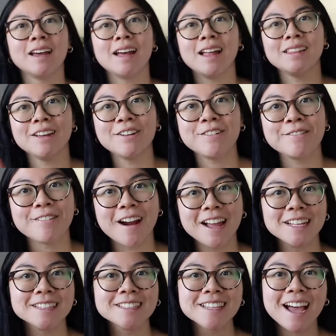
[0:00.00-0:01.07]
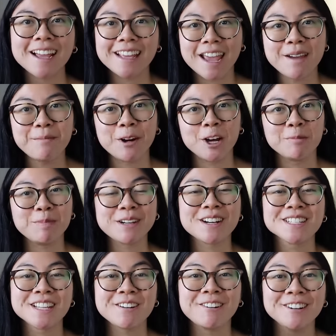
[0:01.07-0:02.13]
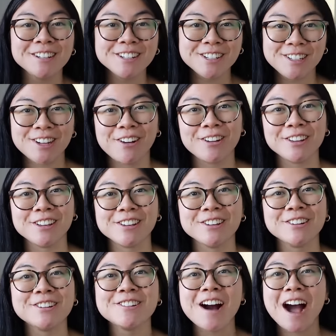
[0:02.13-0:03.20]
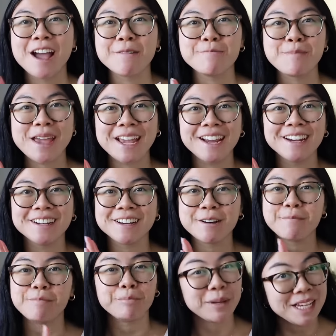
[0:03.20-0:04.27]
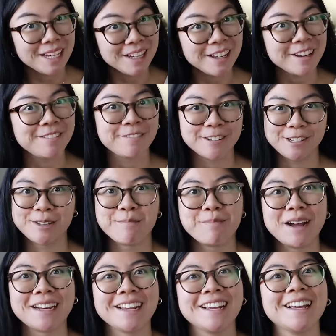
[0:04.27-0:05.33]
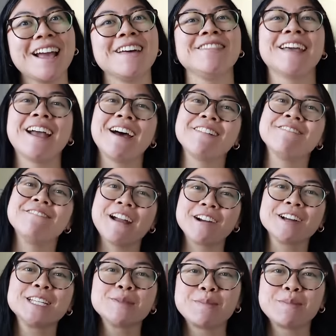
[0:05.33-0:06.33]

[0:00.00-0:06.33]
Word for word: Hello friends, I came on because I wanted to show you I made a bee for somebody and they had very